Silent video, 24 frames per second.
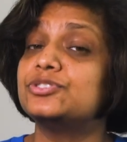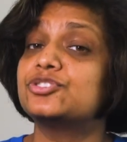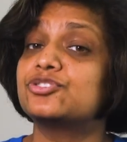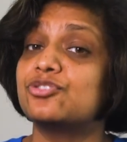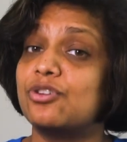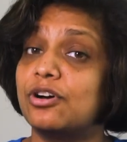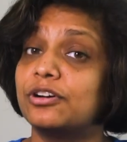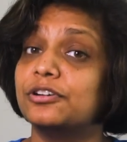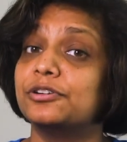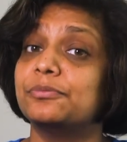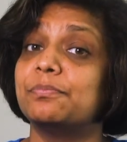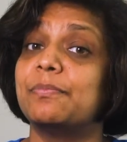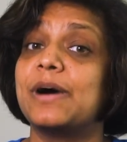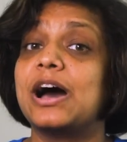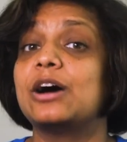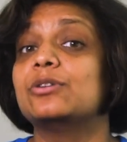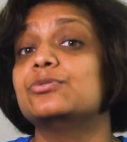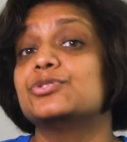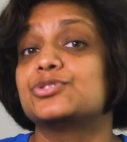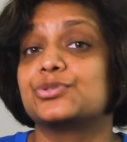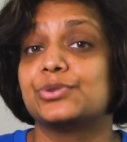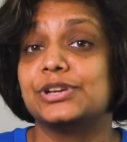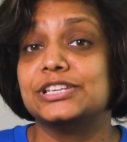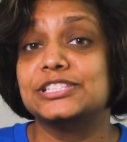stronger
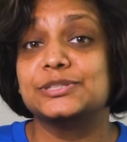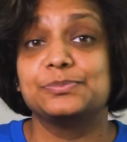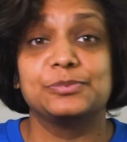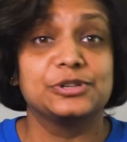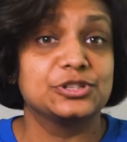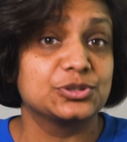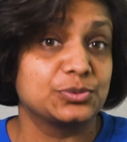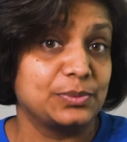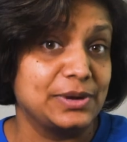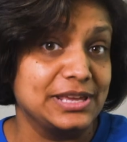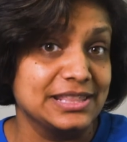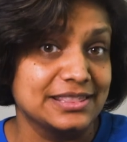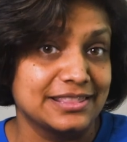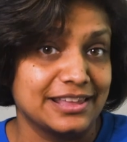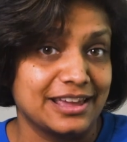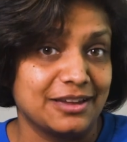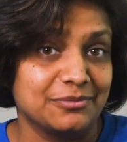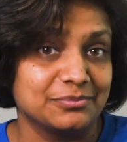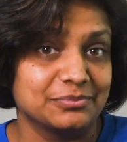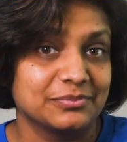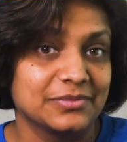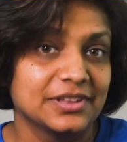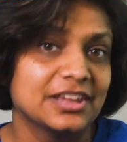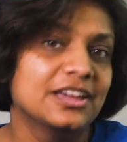boundaries between them.